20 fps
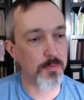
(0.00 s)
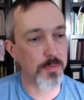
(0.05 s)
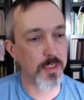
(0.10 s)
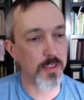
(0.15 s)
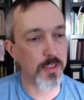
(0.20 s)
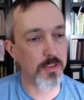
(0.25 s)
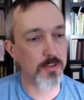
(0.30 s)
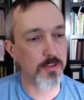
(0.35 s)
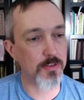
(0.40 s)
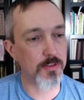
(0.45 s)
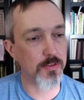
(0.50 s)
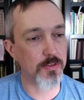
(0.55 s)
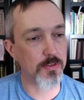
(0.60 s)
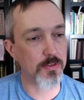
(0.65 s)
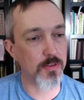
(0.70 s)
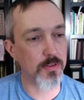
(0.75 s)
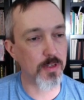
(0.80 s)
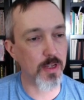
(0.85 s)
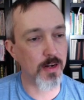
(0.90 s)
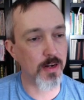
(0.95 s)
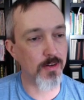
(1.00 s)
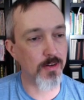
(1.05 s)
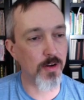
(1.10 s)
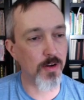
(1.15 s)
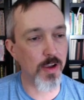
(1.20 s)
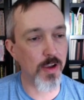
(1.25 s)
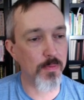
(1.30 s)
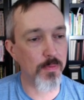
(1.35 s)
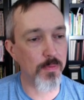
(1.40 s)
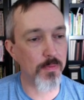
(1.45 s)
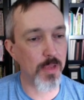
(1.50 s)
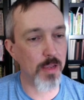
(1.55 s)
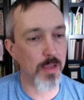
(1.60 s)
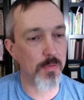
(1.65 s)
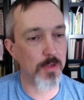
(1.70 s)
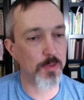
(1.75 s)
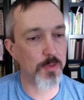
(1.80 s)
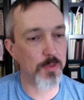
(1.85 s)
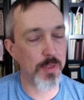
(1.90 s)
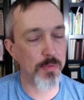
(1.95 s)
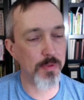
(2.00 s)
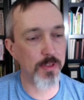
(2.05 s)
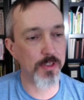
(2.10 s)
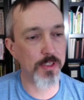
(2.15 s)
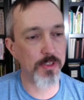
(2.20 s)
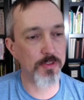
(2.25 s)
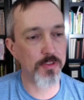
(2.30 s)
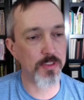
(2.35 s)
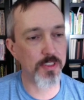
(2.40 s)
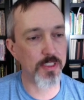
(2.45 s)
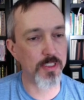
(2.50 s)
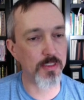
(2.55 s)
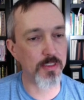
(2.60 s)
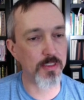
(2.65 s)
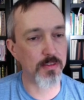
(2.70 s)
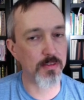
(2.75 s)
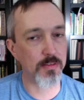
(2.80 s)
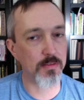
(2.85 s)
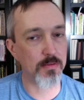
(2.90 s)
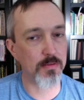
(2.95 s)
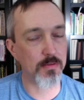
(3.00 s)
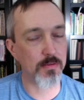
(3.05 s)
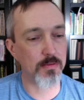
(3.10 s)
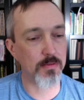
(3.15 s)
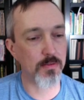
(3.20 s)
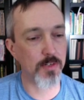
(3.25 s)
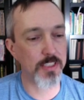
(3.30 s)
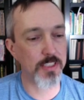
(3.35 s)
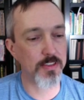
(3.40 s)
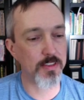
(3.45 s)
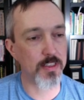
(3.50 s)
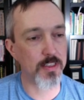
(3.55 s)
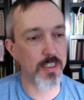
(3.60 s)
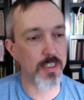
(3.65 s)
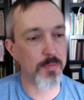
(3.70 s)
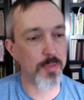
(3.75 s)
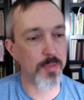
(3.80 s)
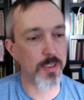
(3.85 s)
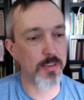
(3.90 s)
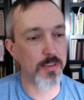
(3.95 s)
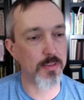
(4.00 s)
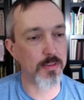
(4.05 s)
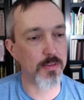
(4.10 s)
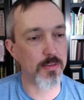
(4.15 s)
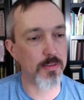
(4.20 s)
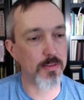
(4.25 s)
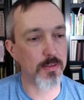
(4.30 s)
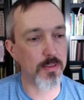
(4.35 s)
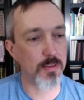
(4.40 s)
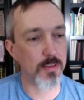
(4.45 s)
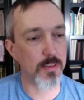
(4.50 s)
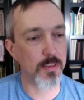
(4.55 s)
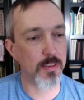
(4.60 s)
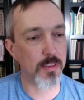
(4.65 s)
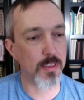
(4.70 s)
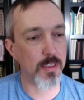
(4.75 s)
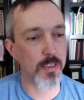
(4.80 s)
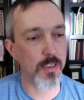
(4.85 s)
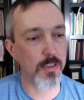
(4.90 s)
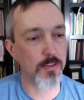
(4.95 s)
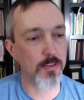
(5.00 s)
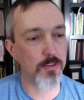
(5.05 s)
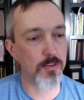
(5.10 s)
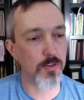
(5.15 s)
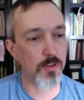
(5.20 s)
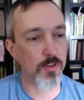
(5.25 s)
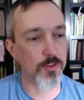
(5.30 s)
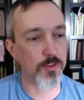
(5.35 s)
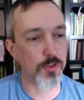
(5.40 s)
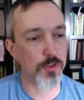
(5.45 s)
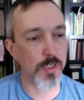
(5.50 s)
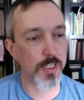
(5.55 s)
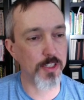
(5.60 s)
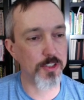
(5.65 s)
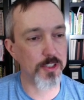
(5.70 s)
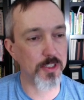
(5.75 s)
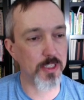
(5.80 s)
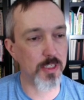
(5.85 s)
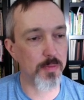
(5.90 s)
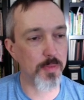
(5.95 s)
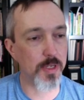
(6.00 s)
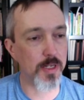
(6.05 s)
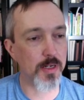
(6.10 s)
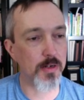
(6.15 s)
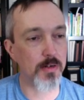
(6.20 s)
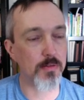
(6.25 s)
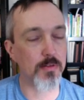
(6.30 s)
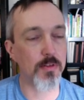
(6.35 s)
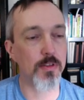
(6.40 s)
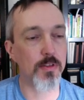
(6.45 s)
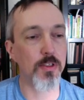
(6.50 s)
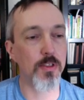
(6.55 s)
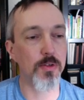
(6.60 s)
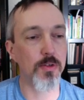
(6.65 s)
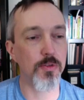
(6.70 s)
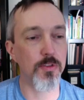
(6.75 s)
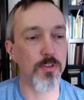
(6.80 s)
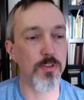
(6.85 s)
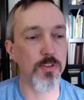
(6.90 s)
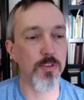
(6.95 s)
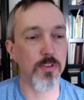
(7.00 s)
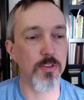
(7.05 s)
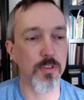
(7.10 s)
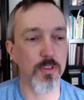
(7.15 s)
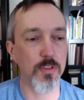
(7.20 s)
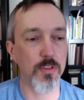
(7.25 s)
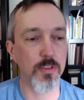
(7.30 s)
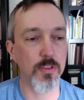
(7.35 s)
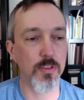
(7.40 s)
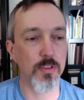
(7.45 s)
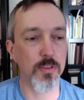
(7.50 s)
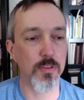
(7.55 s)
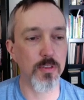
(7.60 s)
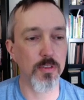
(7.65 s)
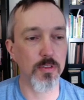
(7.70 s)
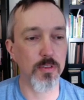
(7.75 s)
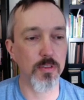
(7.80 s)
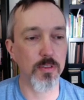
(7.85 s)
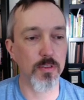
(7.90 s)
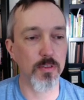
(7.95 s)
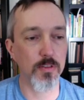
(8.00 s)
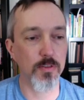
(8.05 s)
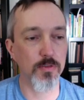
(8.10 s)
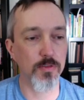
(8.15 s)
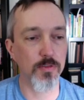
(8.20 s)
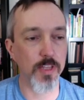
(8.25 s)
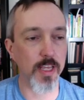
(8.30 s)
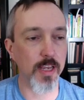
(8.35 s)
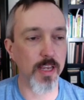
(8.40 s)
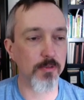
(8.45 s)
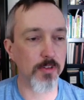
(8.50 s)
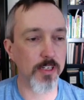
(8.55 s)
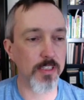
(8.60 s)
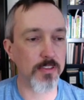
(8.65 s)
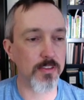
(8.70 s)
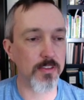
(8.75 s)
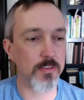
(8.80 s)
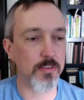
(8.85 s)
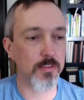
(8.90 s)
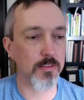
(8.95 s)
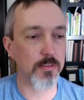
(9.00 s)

Because I don't know how much people are using it recently, but it has sort of traditionally been used for that reason.